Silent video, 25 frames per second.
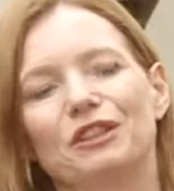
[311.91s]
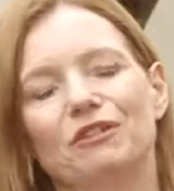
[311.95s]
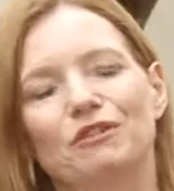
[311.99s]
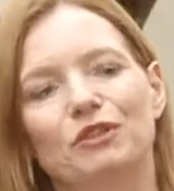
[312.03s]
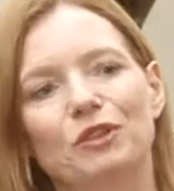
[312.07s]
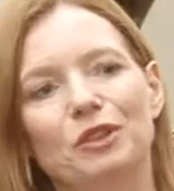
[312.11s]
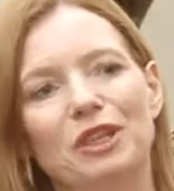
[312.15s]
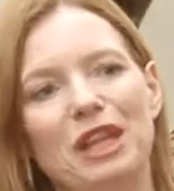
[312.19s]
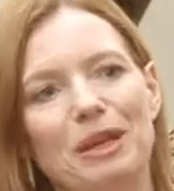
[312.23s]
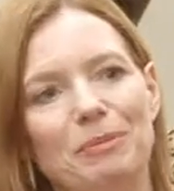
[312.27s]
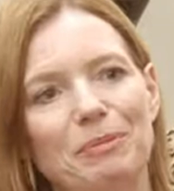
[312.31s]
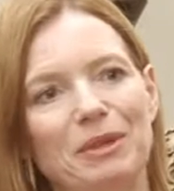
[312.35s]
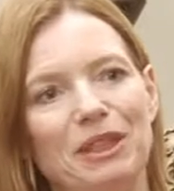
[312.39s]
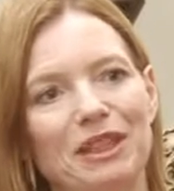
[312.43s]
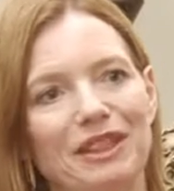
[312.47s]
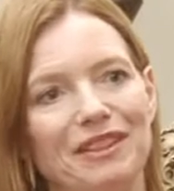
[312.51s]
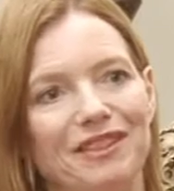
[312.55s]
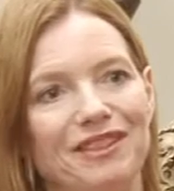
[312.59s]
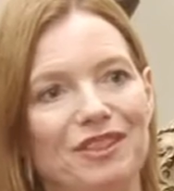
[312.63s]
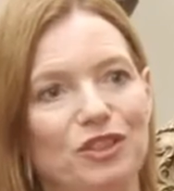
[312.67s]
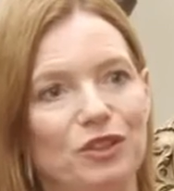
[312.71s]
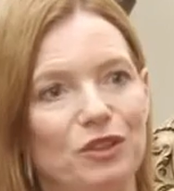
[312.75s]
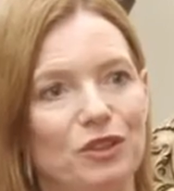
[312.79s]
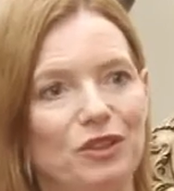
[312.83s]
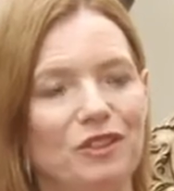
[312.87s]
Nepalese
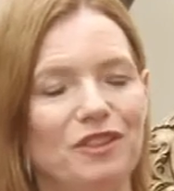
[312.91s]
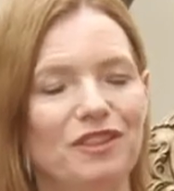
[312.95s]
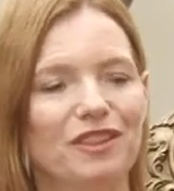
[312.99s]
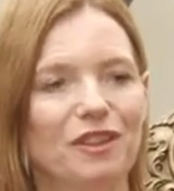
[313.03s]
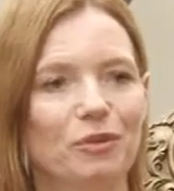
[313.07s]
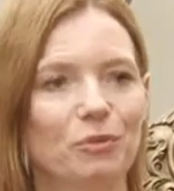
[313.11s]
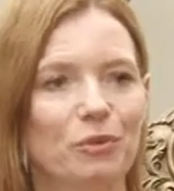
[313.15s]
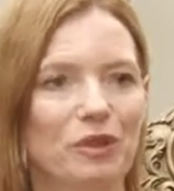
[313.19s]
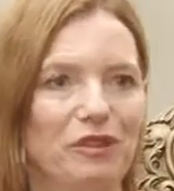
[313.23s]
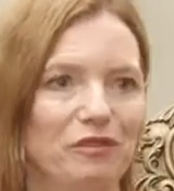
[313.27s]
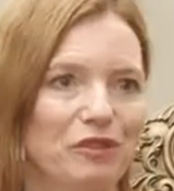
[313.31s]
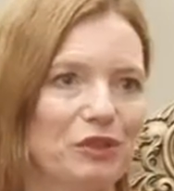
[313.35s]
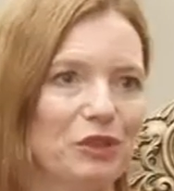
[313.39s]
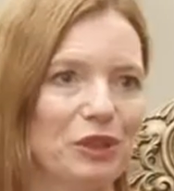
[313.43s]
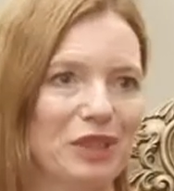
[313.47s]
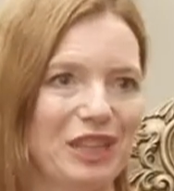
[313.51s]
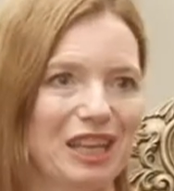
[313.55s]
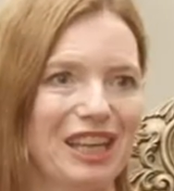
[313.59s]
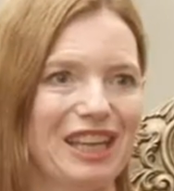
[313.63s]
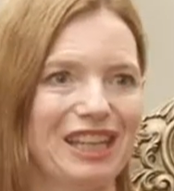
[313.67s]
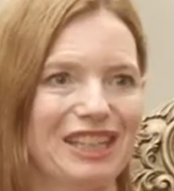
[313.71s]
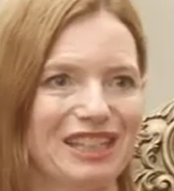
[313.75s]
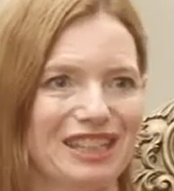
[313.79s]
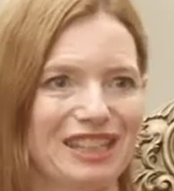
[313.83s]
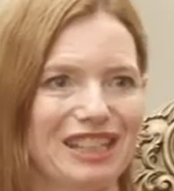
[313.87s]
students, and we're very
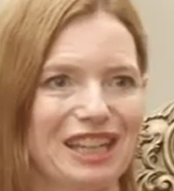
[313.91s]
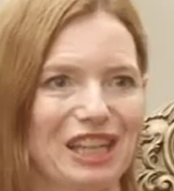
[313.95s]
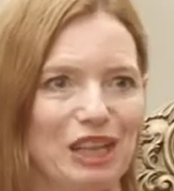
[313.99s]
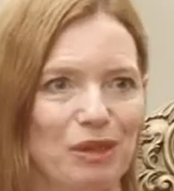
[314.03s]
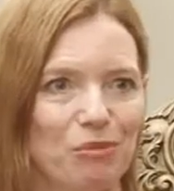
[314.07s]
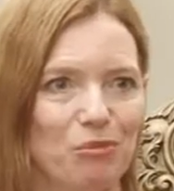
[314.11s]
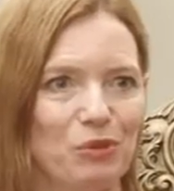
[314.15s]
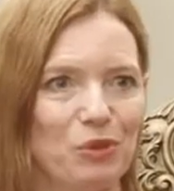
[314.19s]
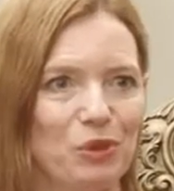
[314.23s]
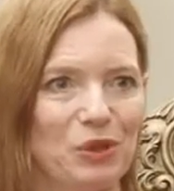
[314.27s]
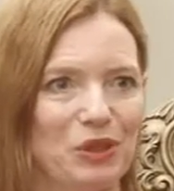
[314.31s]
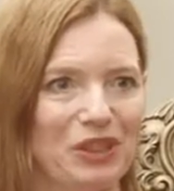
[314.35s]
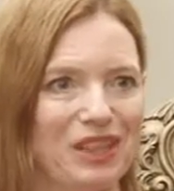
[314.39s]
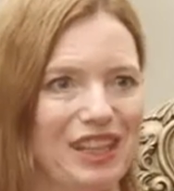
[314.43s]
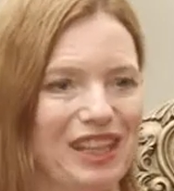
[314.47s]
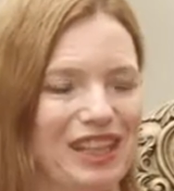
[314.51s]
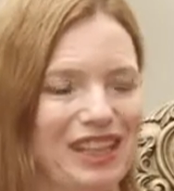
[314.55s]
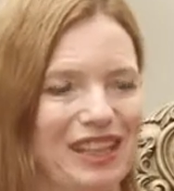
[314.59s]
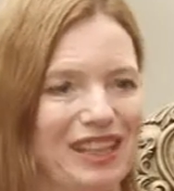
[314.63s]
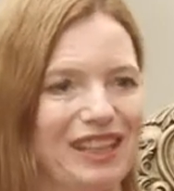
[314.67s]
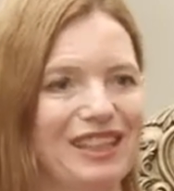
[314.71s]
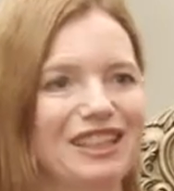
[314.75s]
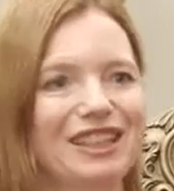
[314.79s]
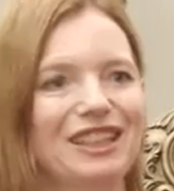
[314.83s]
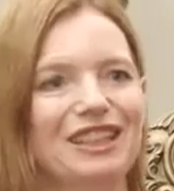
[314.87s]
keen to keep
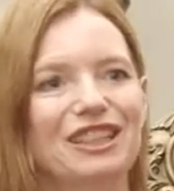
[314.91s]
working